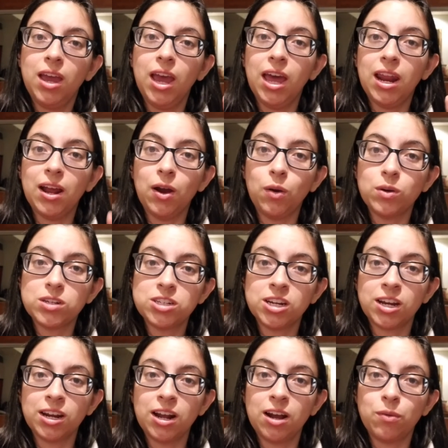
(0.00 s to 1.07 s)
and I always
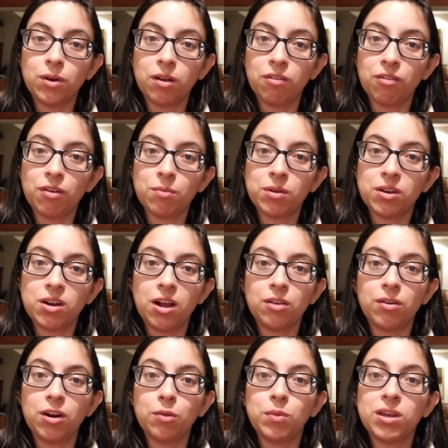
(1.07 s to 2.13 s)
check it out whenever I'm in
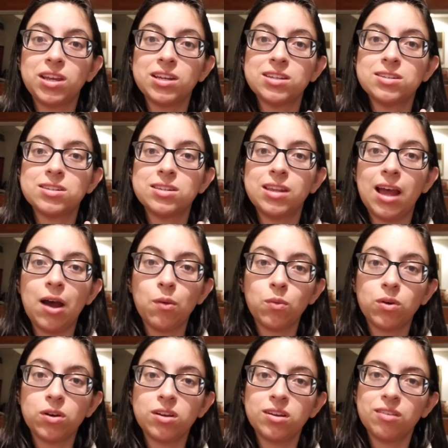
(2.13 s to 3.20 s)
Colorado, because that
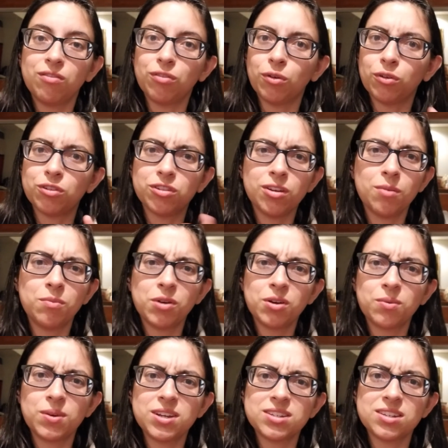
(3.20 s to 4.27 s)
one, for some weird
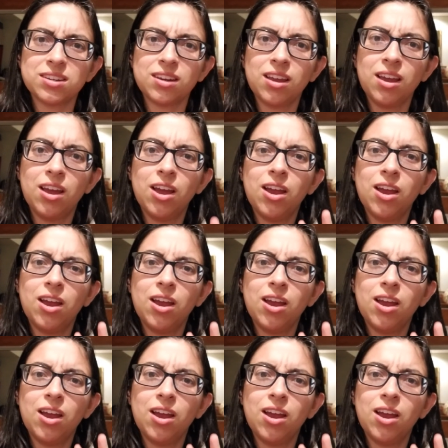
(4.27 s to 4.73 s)
reason,